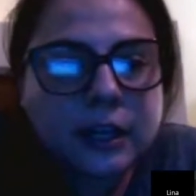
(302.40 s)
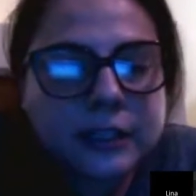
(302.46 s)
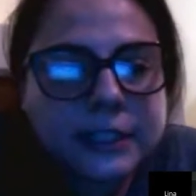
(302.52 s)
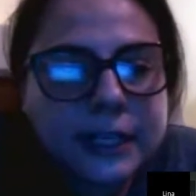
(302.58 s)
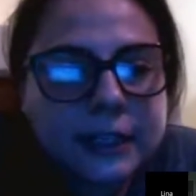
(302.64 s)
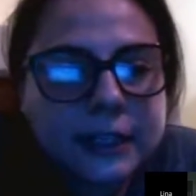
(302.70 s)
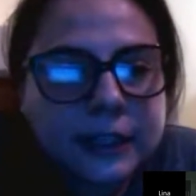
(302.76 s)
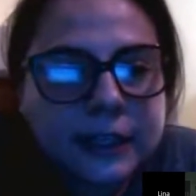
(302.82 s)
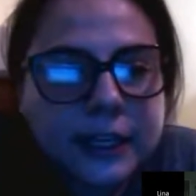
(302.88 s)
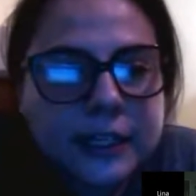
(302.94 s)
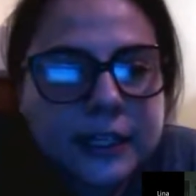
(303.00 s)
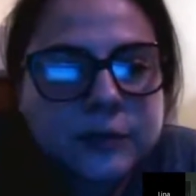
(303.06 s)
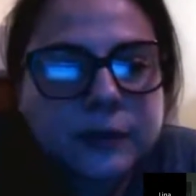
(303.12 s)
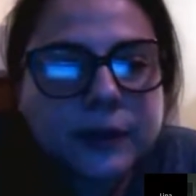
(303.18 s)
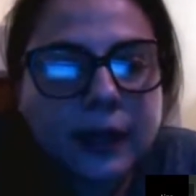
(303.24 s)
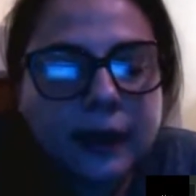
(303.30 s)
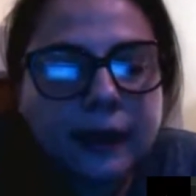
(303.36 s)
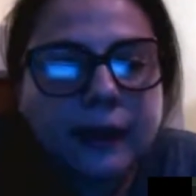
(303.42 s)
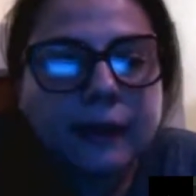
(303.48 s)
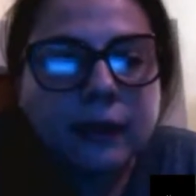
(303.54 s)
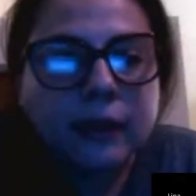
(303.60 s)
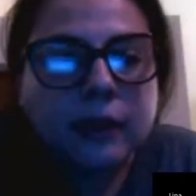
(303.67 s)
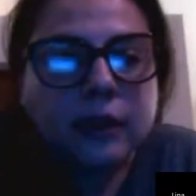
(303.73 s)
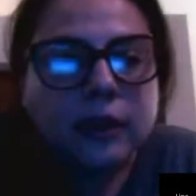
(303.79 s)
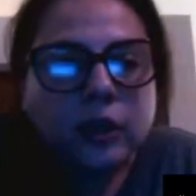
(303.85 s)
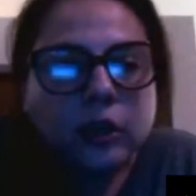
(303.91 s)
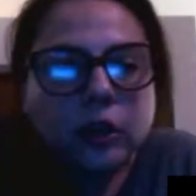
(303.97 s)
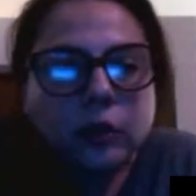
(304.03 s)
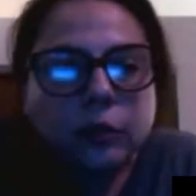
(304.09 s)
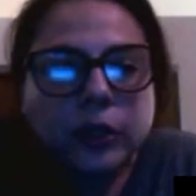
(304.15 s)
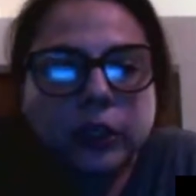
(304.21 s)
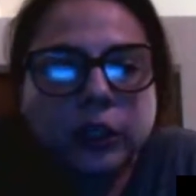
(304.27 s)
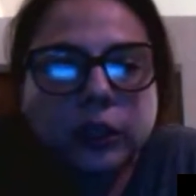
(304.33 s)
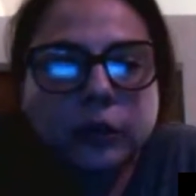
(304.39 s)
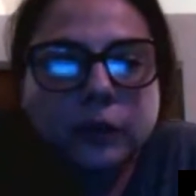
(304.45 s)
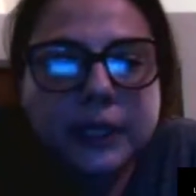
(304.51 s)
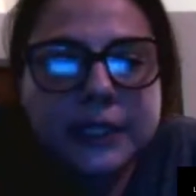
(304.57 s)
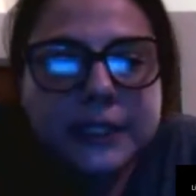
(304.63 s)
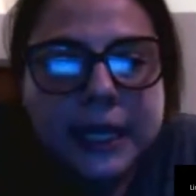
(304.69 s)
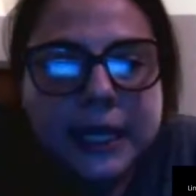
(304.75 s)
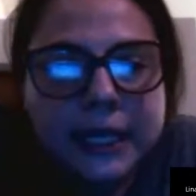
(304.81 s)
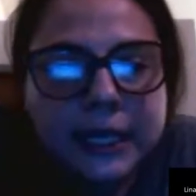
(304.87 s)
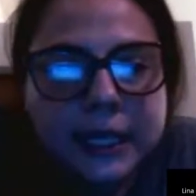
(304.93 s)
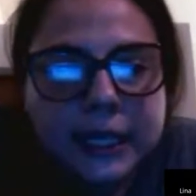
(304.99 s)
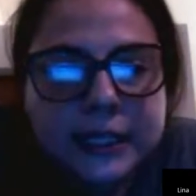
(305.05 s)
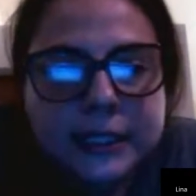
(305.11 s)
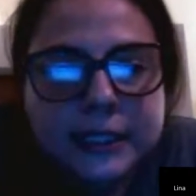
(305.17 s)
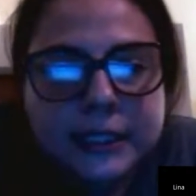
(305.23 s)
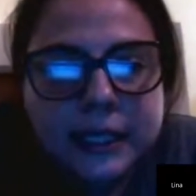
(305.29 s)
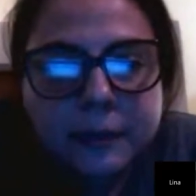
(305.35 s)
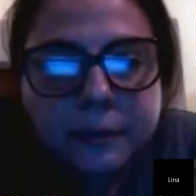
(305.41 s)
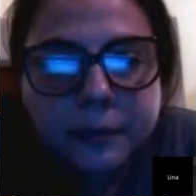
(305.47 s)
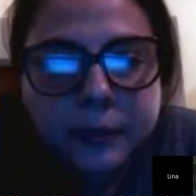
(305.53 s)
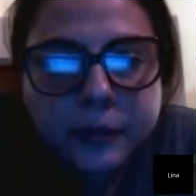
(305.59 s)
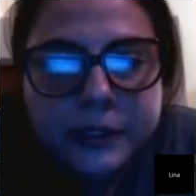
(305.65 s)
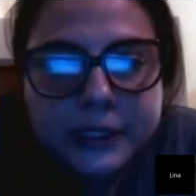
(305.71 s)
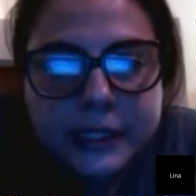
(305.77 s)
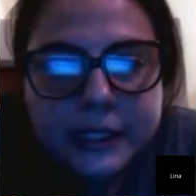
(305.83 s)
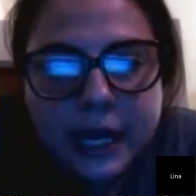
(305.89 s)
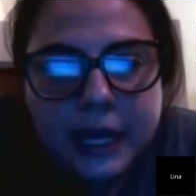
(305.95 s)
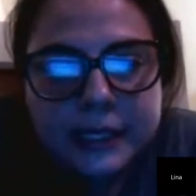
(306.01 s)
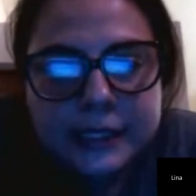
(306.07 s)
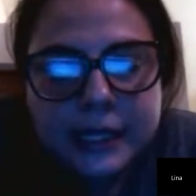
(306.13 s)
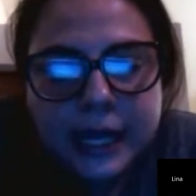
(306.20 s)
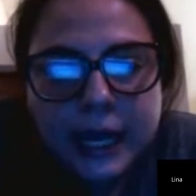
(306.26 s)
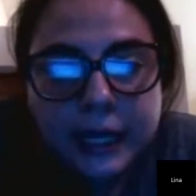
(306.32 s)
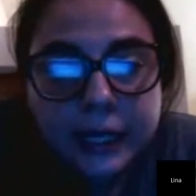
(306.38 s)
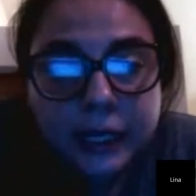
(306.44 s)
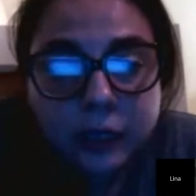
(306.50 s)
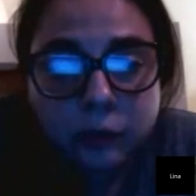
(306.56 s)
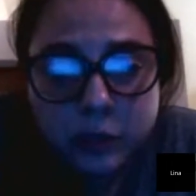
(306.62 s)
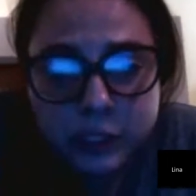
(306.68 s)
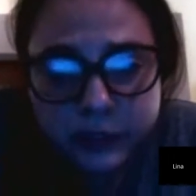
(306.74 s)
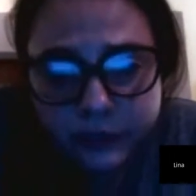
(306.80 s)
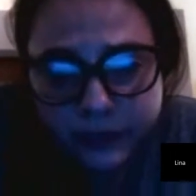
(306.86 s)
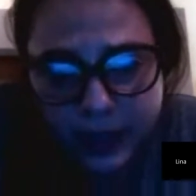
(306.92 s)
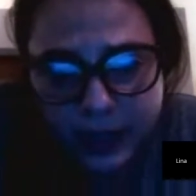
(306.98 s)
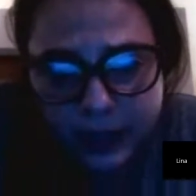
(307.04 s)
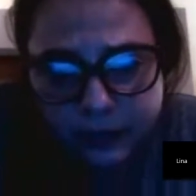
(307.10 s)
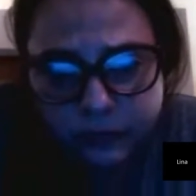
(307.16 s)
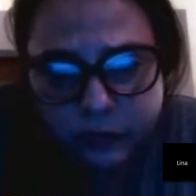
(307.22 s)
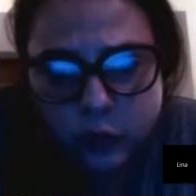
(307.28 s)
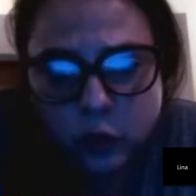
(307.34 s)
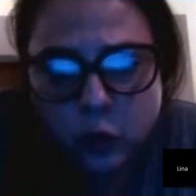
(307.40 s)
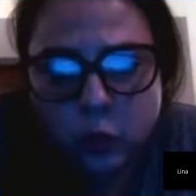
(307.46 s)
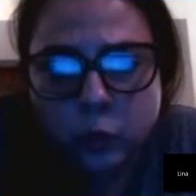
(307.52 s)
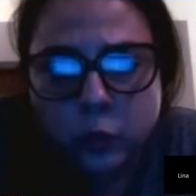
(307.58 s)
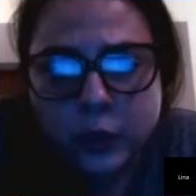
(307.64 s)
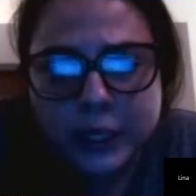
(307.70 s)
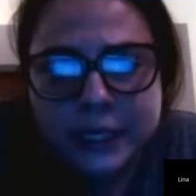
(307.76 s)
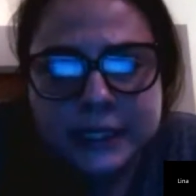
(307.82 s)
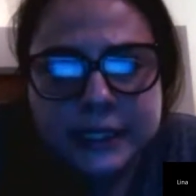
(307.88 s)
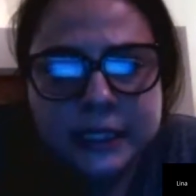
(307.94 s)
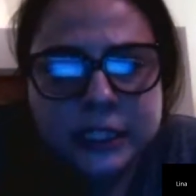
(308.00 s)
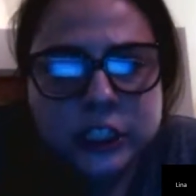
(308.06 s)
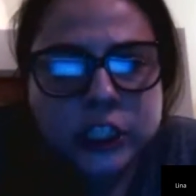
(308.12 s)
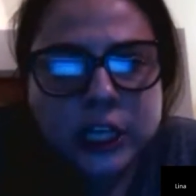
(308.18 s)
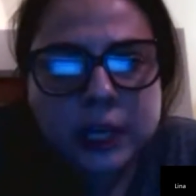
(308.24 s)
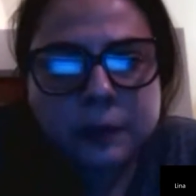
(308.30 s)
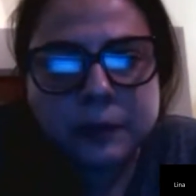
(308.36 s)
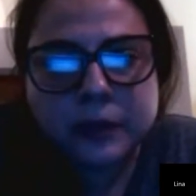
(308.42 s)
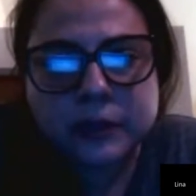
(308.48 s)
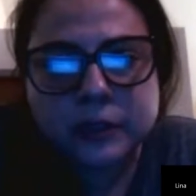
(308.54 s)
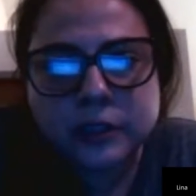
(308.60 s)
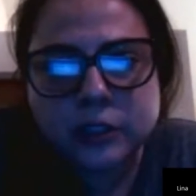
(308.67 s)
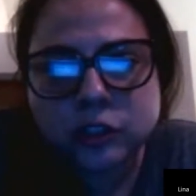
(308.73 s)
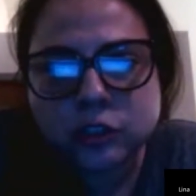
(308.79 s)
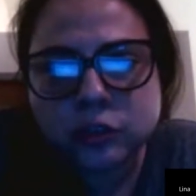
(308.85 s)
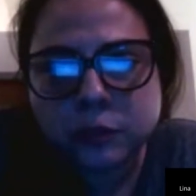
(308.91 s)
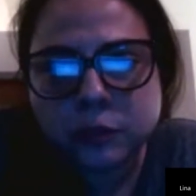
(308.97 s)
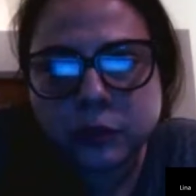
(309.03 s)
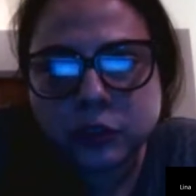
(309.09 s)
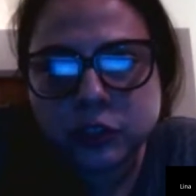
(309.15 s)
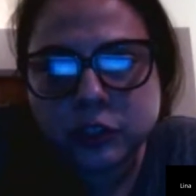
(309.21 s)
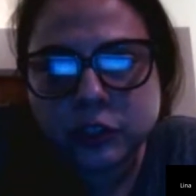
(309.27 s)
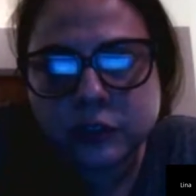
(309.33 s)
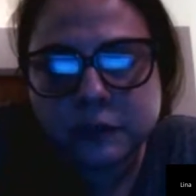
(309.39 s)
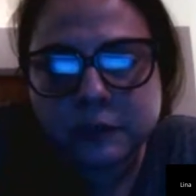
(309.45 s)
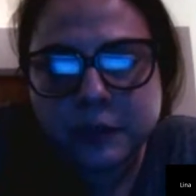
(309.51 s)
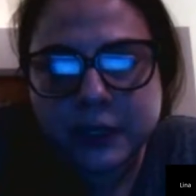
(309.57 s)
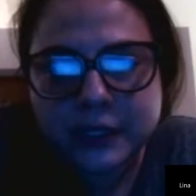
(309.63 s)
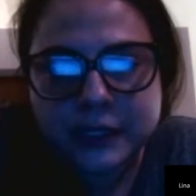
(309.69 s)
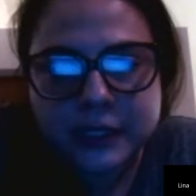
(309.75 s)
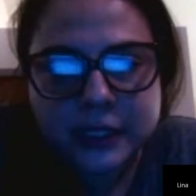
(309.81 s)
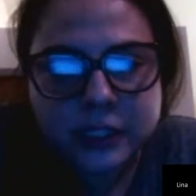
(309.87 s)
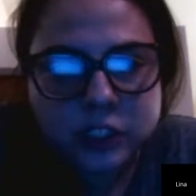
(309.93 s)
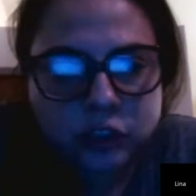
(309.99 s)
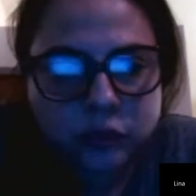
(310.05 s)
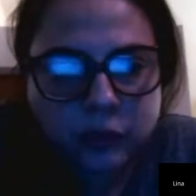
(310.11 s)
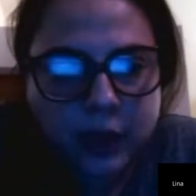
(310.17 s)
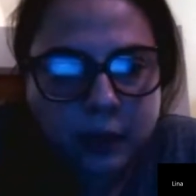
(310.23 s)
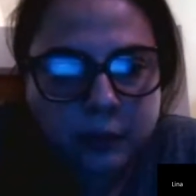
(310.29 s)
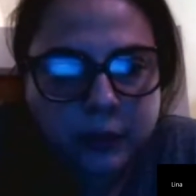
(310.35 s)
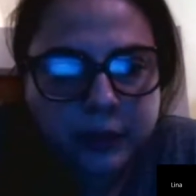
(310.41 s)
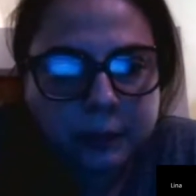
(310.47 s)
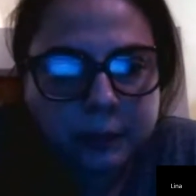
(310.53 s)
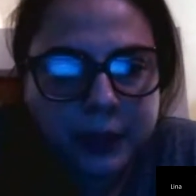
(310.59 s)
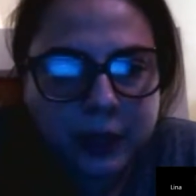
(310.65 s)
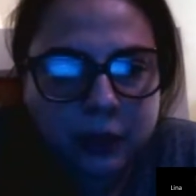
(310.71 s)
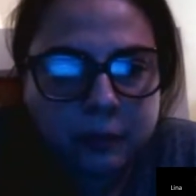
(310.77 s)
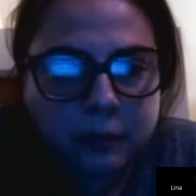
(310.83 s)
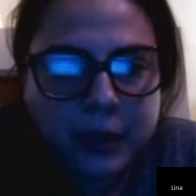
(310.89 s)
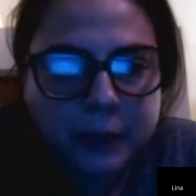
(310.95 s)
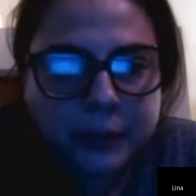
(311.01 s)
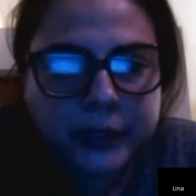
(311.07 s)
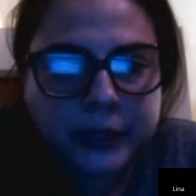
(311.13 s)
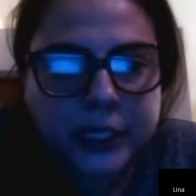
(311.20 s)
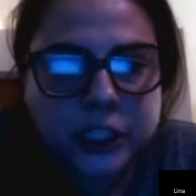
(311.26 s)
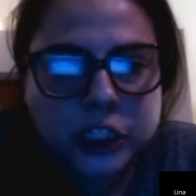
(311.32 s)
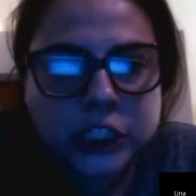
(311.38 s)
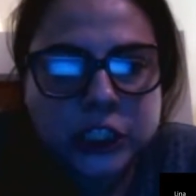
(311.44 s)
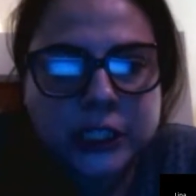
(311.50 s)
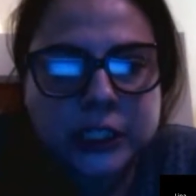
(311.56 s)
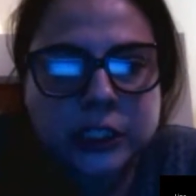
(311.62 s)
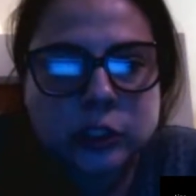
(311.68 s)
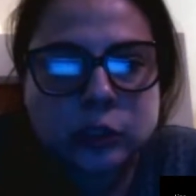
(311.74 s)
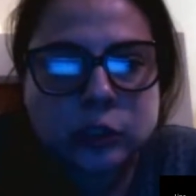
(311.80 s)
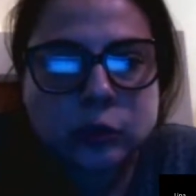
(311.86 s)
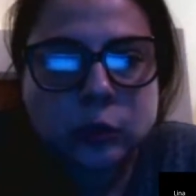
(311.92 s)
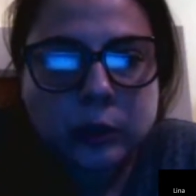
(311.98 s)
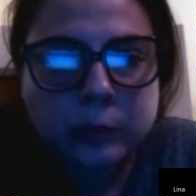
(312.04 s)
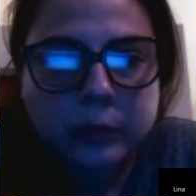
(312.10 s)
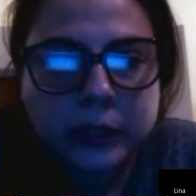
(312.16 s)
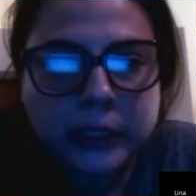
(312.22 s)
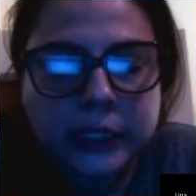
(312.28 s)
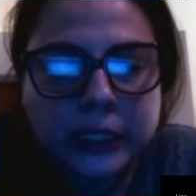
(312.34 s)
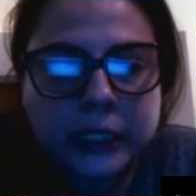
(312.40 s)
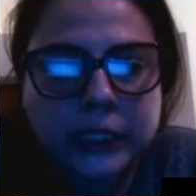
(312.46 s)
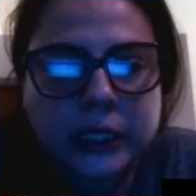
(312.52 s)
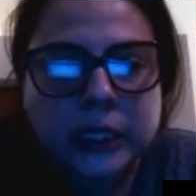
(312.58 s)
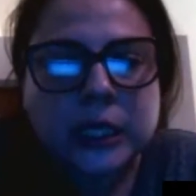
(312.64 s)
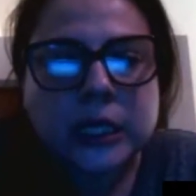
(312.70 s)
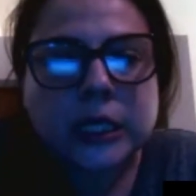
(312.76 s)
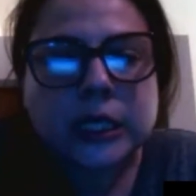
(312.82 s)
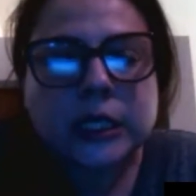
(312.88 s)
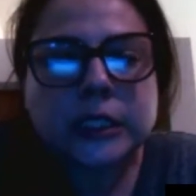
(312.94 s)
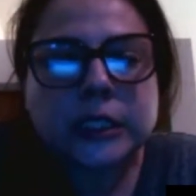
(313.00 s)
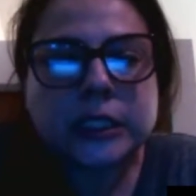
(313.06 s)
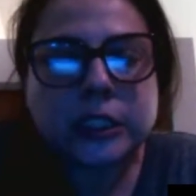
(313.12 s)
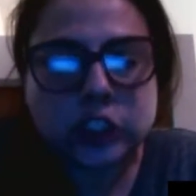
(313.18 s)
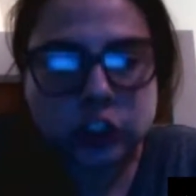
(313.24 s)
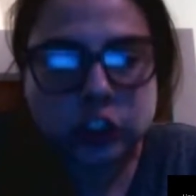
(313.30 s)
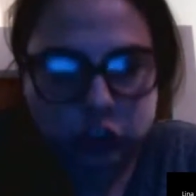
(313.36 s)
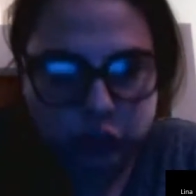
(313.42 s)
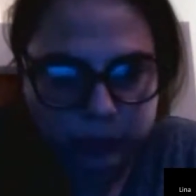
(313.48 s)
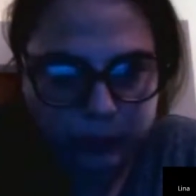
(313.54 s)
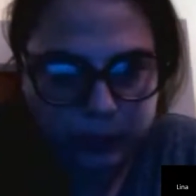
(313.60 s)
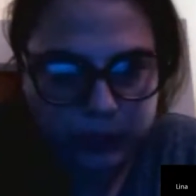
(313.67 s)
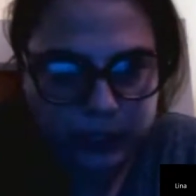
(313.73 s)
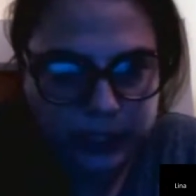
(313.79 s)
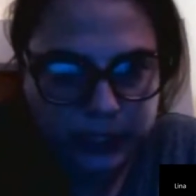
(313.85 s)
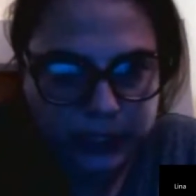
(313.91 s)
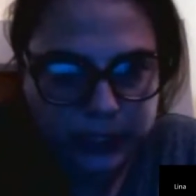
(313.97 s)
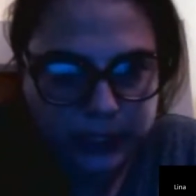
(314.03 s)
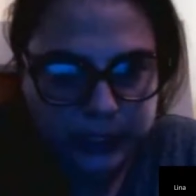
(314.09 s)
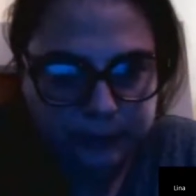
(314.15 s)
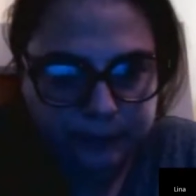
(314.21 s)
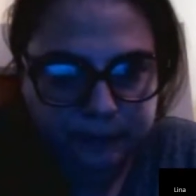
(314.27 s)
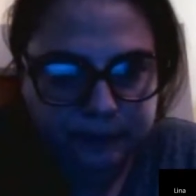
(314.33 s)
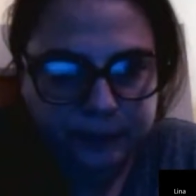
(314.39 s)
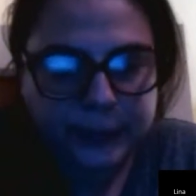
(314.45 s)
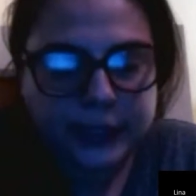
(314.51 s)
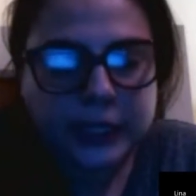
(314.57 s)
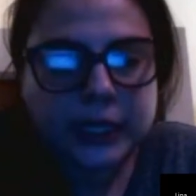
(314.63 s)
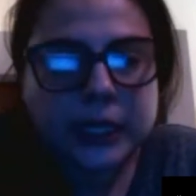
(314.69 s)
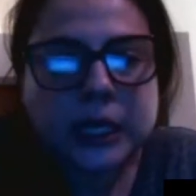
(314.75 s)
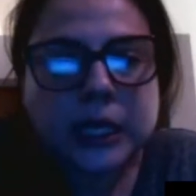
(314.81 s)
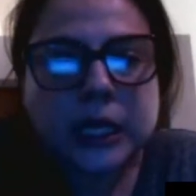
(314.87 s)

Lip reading: Okay, I'll do the next one. When you are taking a sample size n equals 5, what is the shape of the distribution of means histogram when the parent population is normally distributed?